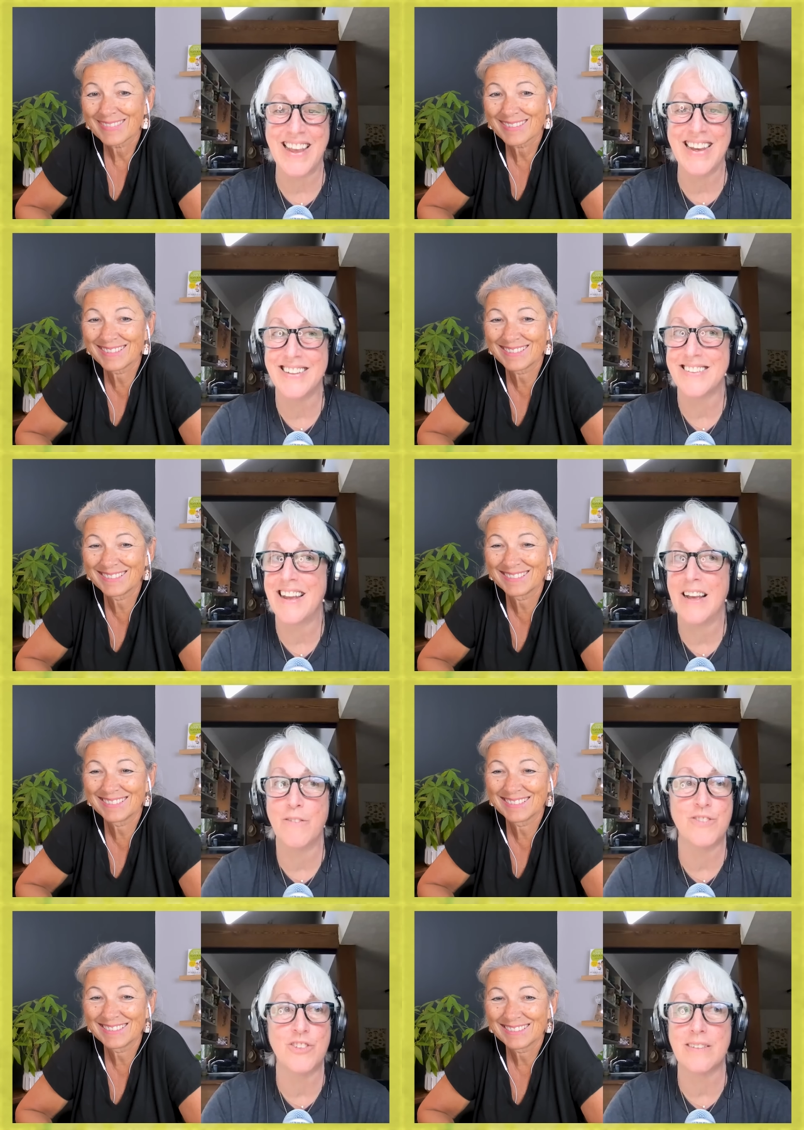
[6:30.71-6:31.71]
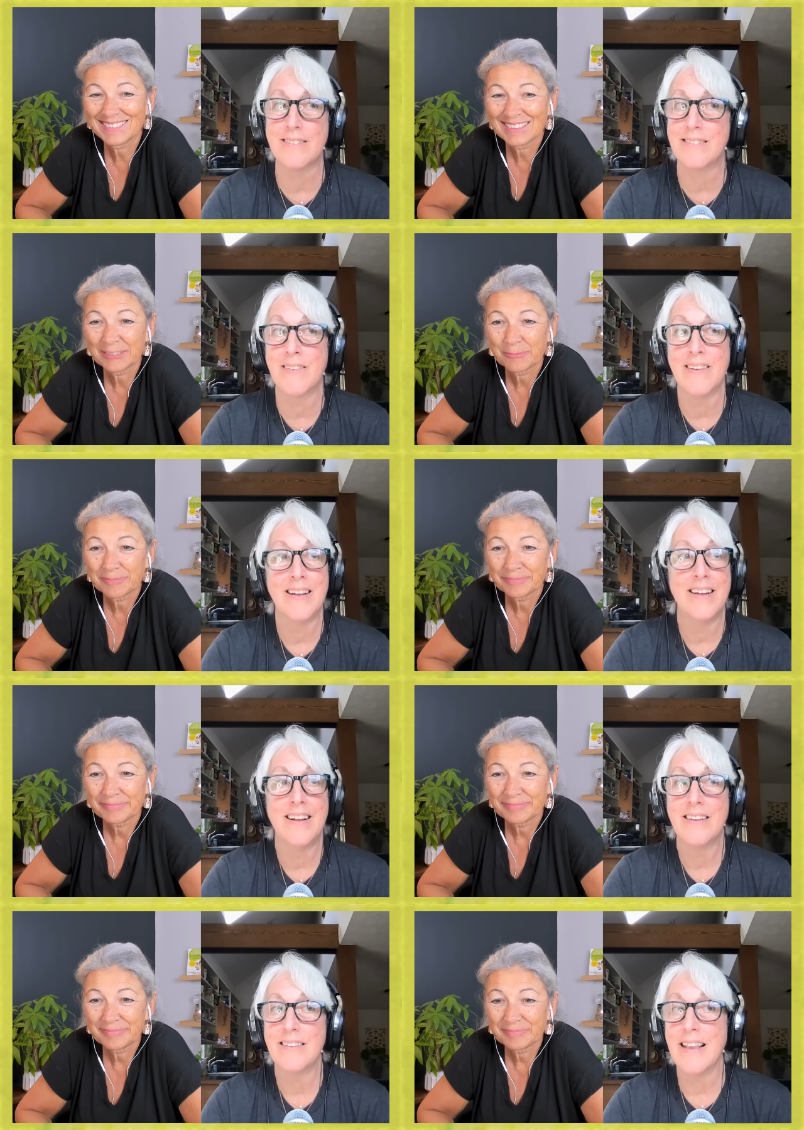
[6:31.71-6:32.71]
Speaker 1: and have just
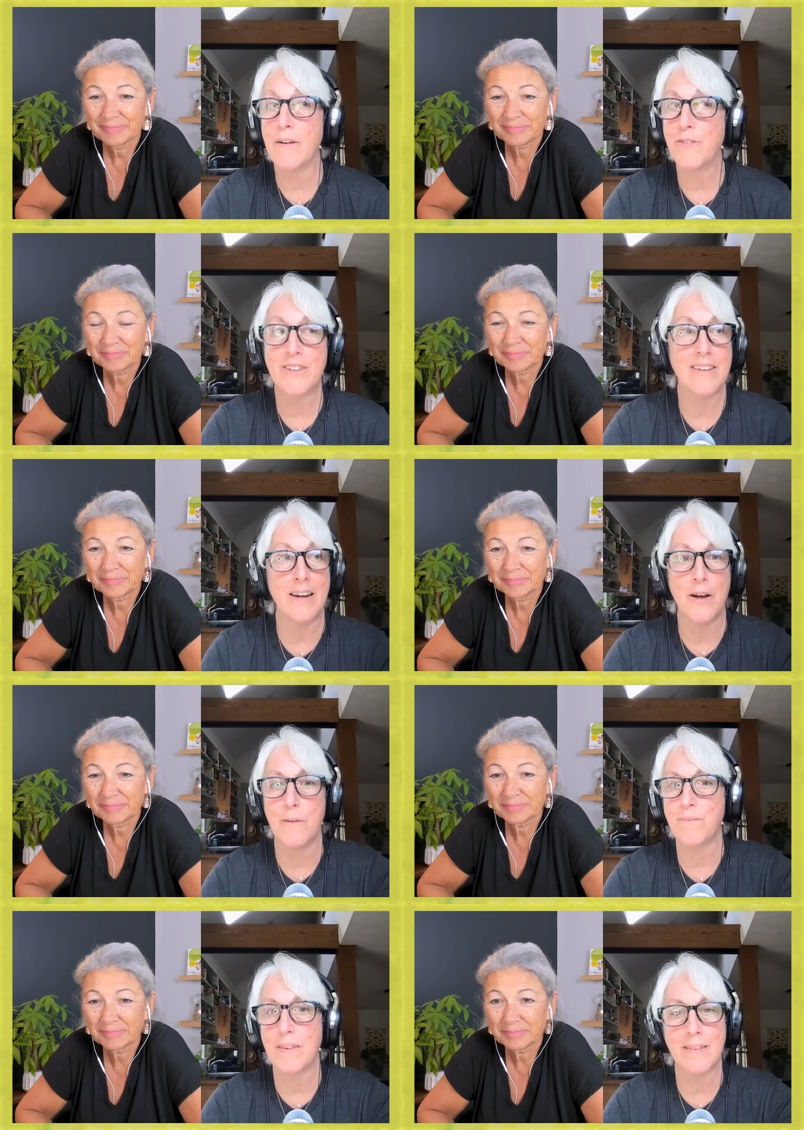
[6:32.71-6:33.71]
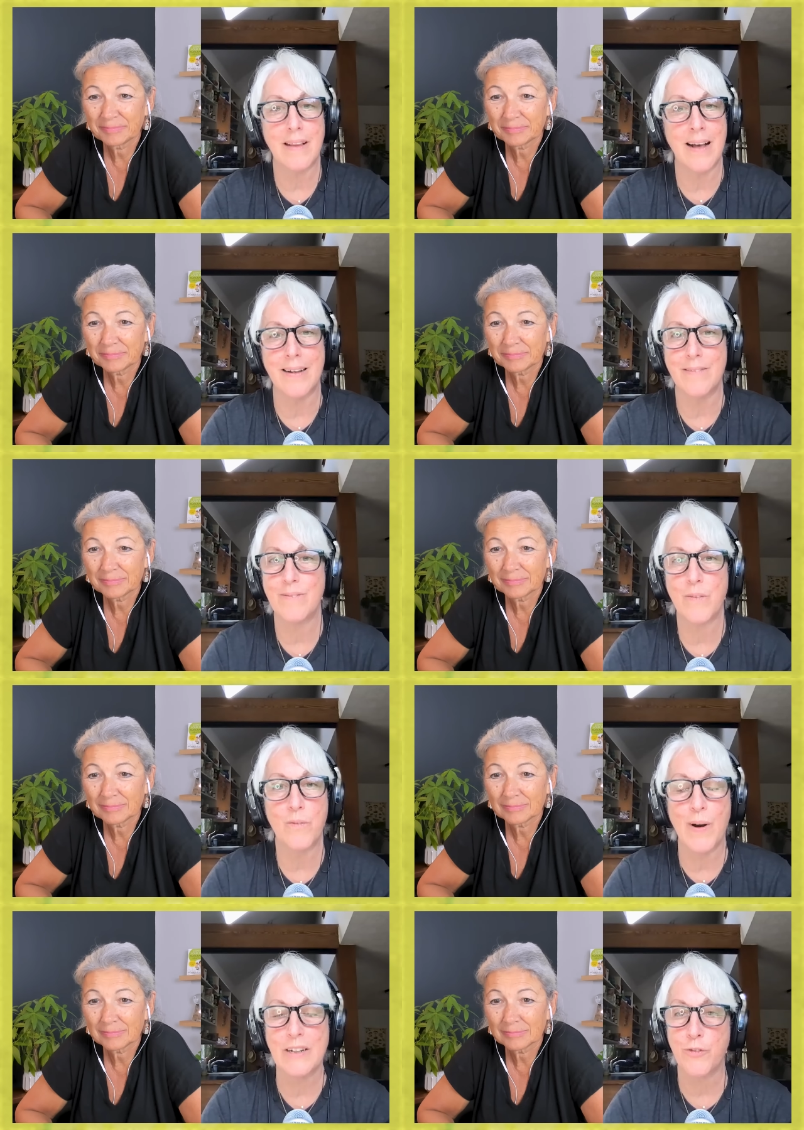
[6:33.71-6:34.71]
left, you know, uh,
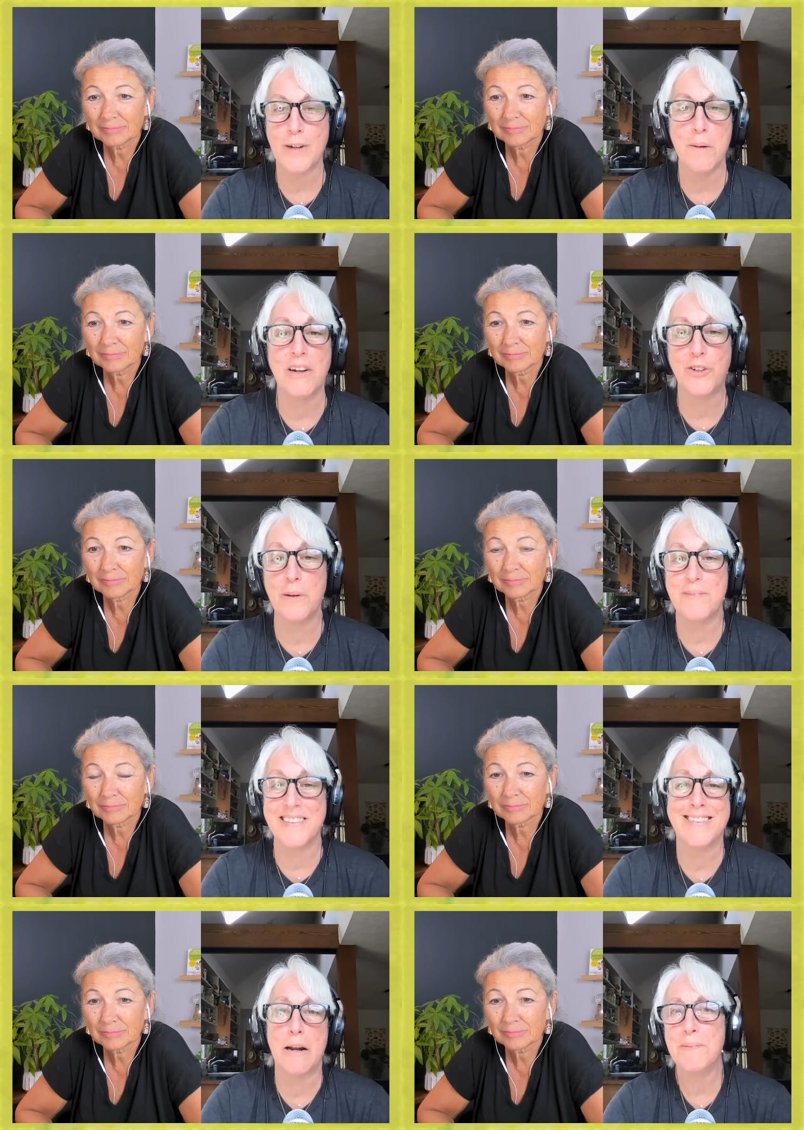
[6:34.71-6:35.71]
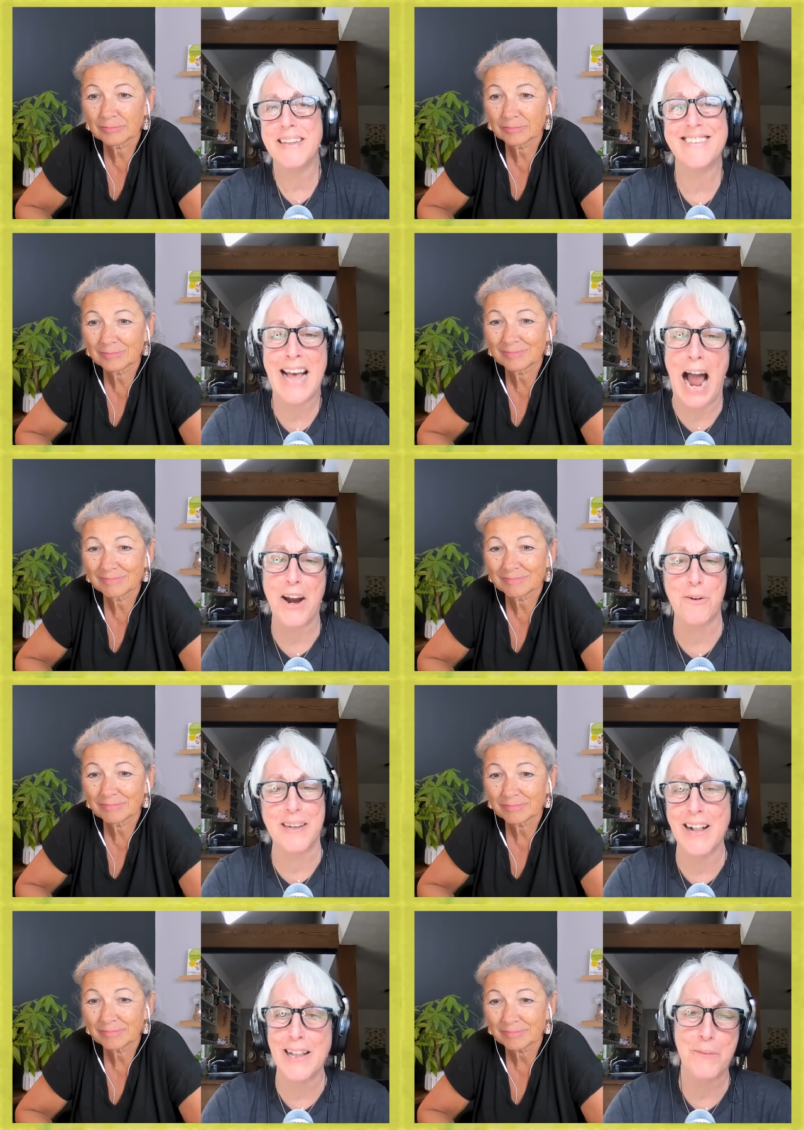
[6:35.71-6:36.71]
went to Real Mushrooms and said, please
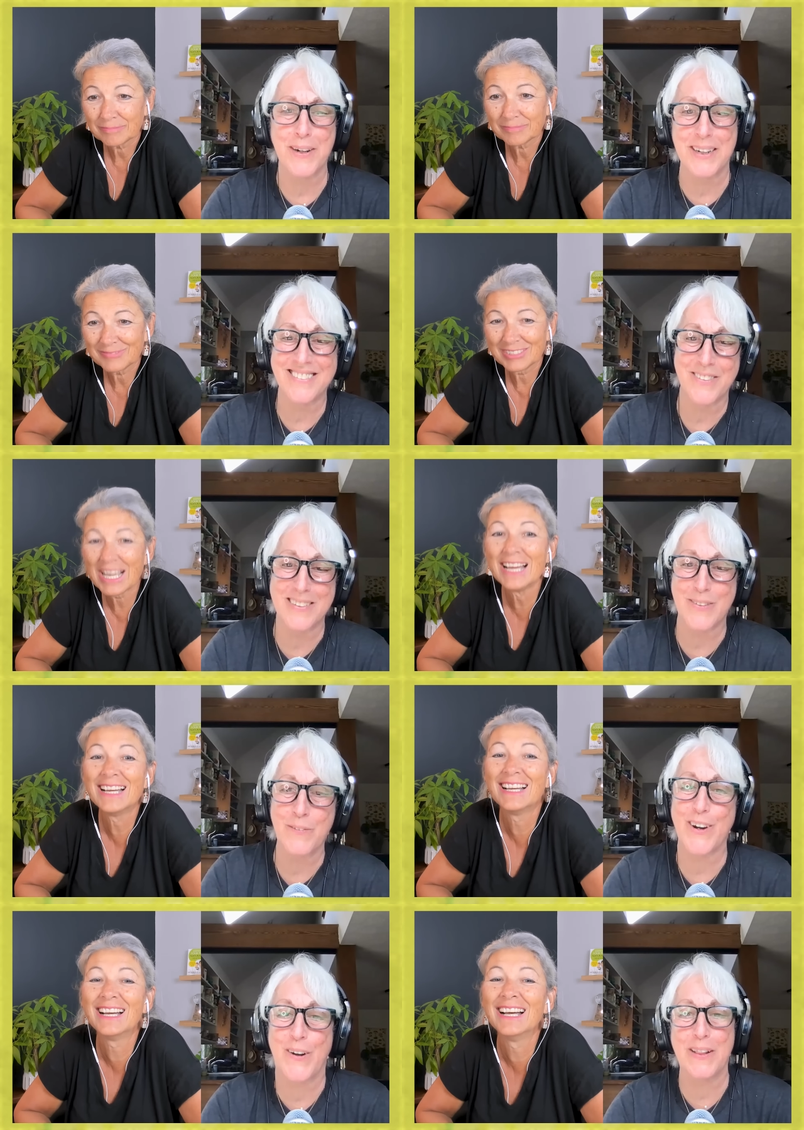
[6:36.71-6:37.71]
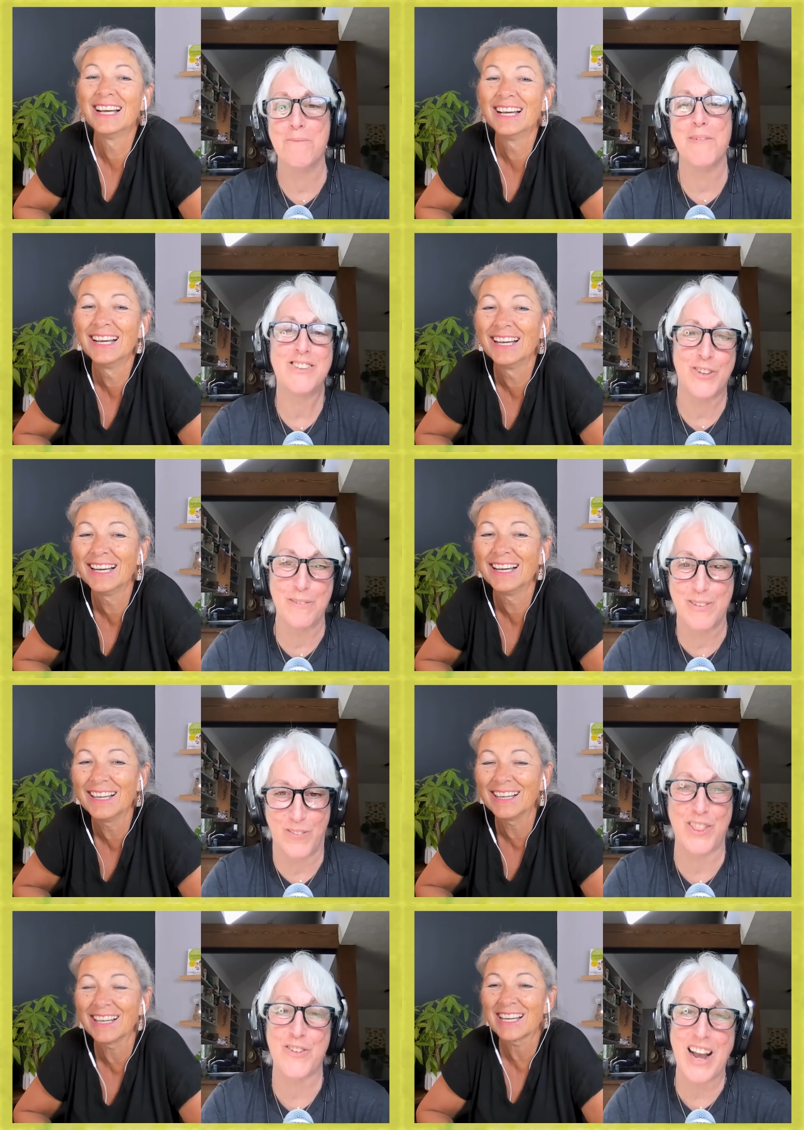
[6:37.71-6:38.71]
hire me. All I want to do is work with
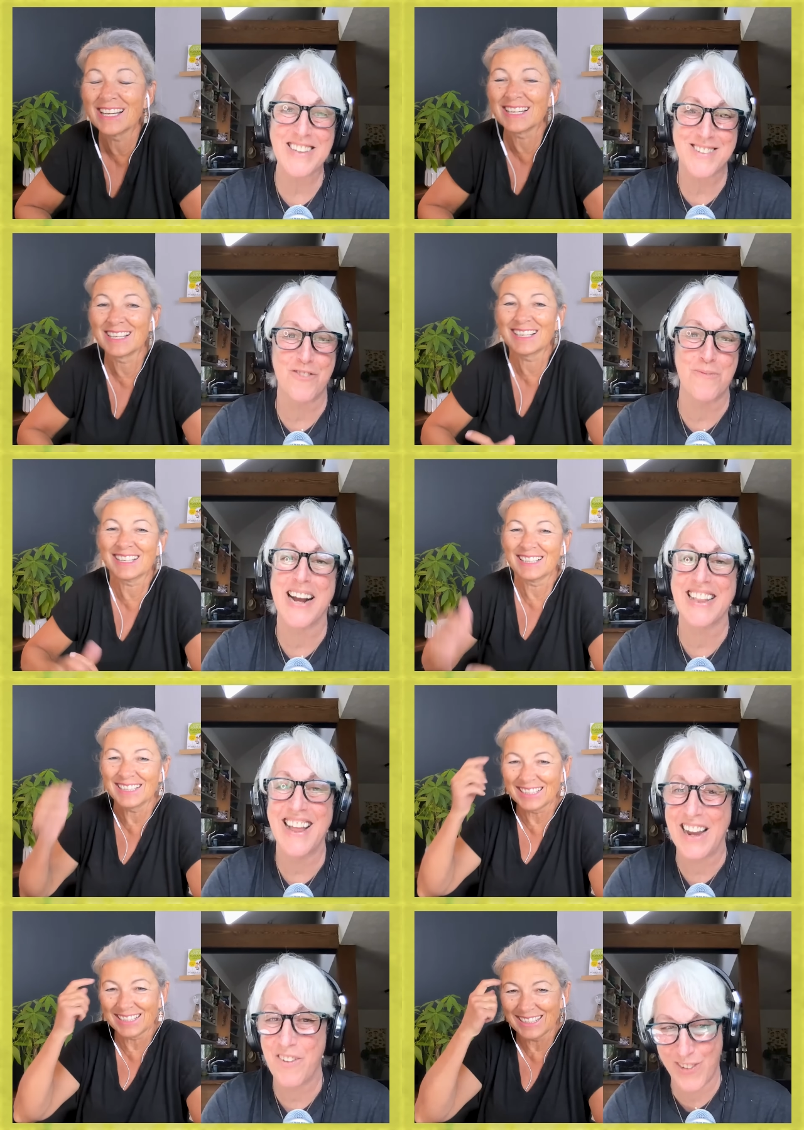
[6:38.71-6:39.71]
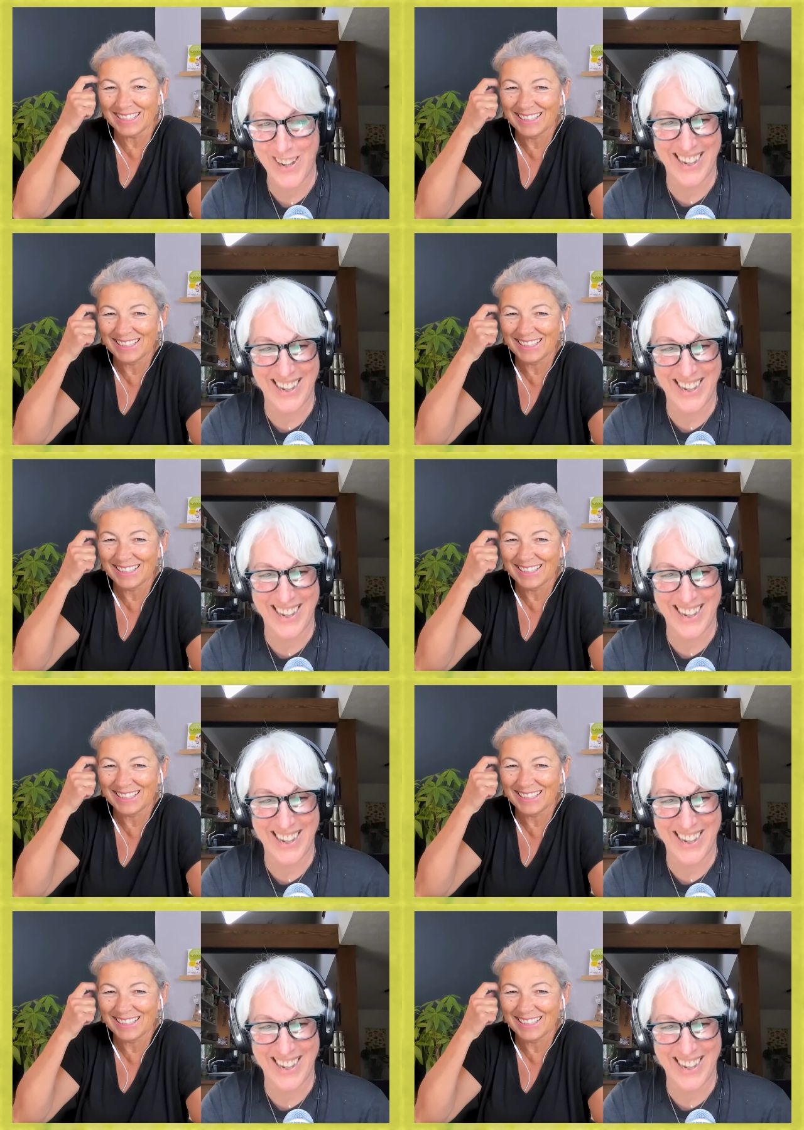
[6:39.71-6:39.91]
mushrooms for the rest of my life.